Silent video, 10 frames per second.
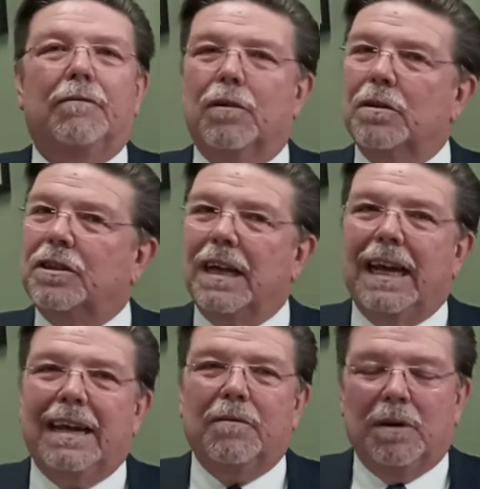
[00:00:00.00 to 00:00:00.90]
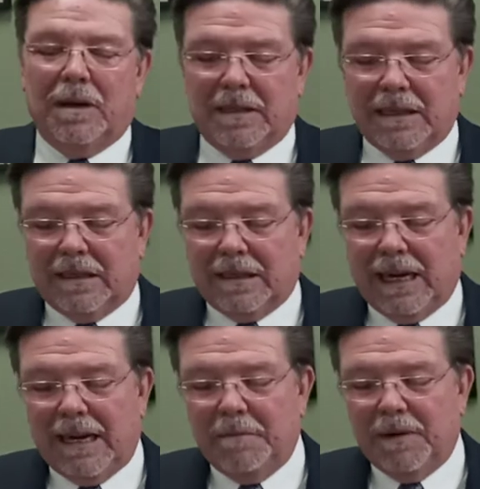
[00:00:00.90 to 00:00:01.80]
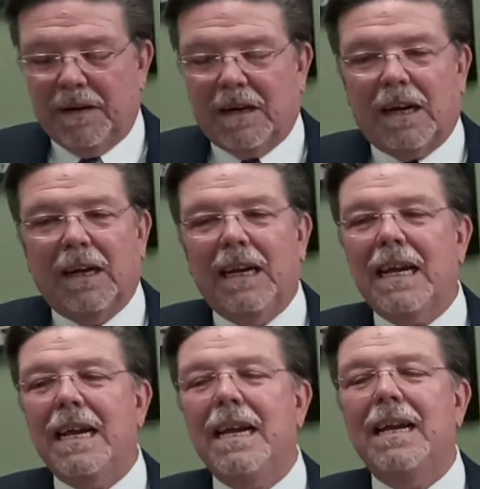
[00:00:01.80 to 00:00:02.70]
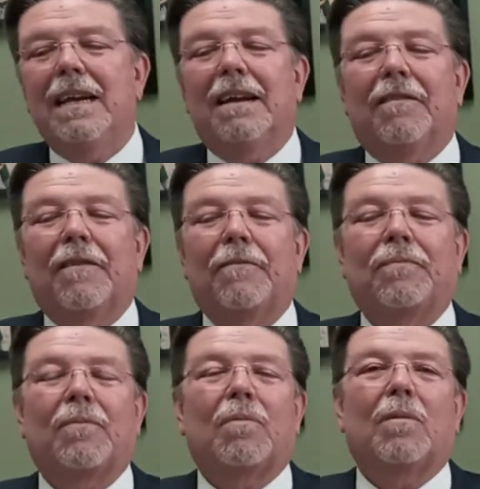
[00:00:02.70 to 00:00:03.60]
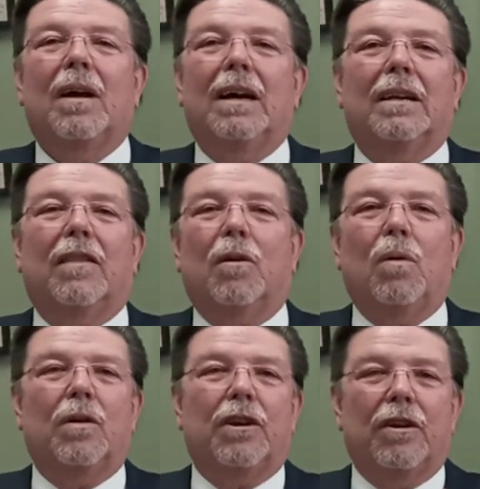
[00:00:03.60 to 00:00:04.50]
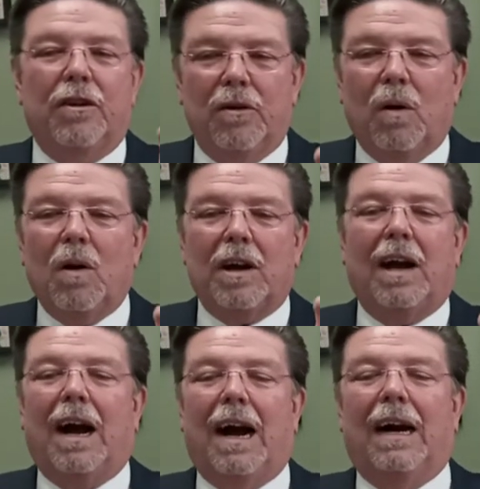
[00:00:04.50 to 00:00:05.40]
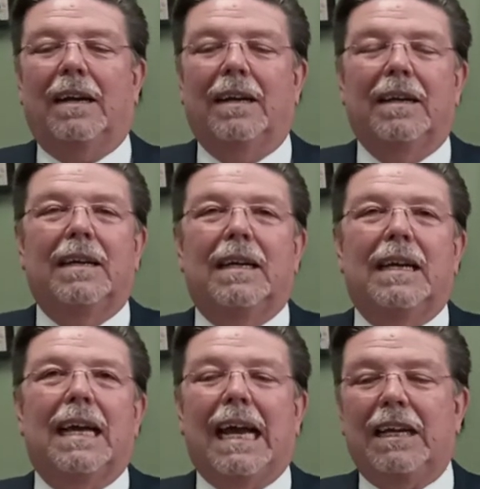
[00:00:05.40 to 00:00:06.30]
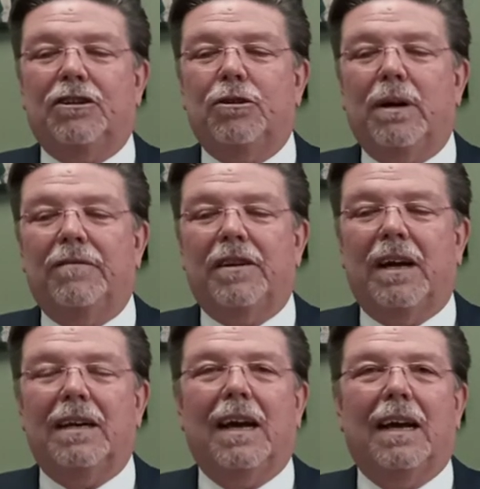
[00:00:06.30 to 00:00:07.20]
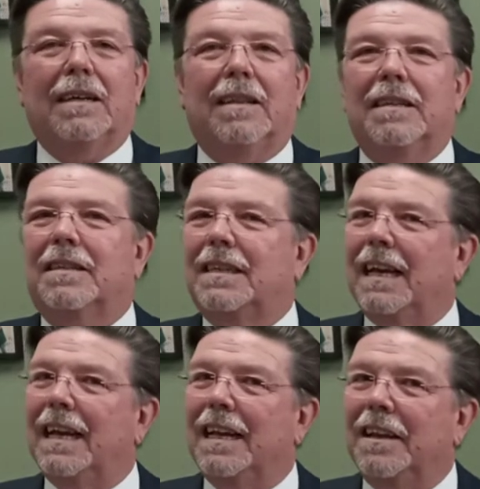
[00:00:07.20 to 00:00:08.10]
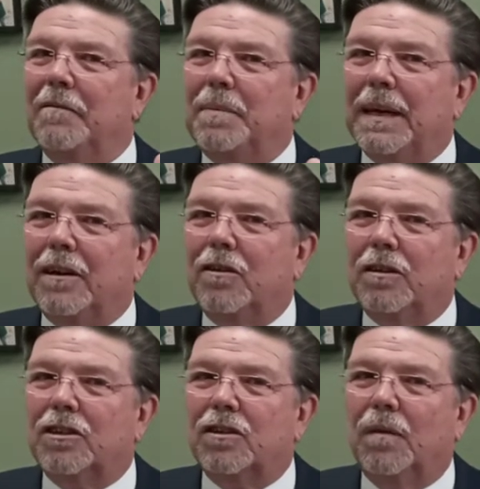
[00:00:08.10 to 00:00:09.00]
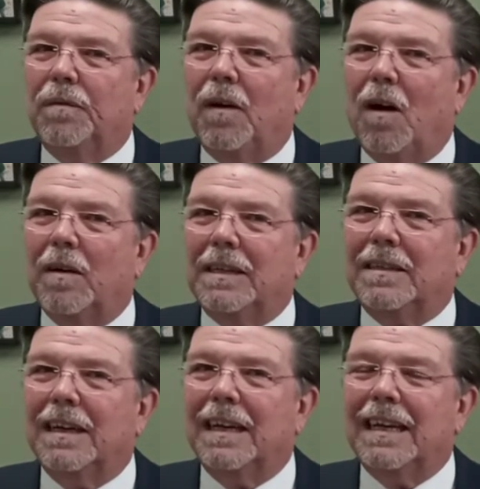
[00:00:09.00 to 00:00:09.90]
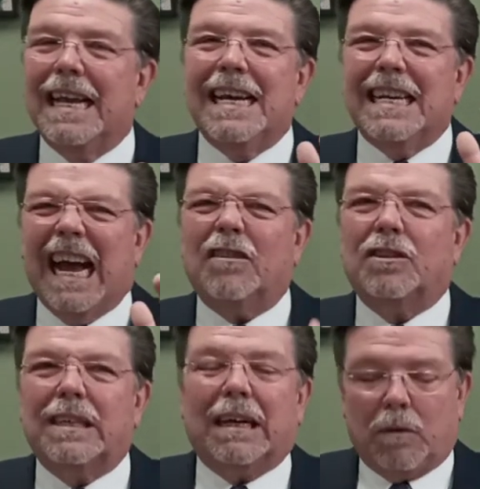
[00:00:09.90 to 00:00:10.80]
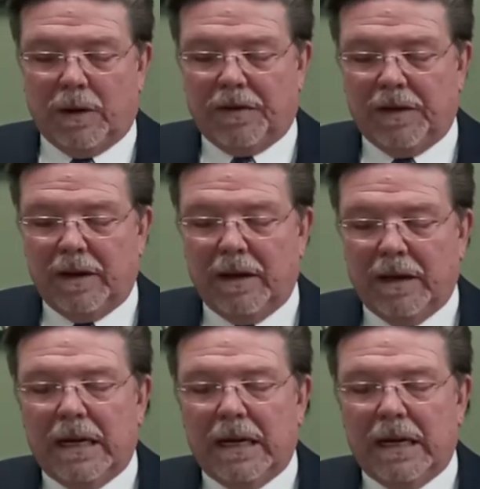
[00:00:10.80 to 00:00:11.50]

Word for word: Verse 8, what does he say? But cleave unto the Lord your God as you have done unto this day. You've been good so far, he's saying. Now stick with it.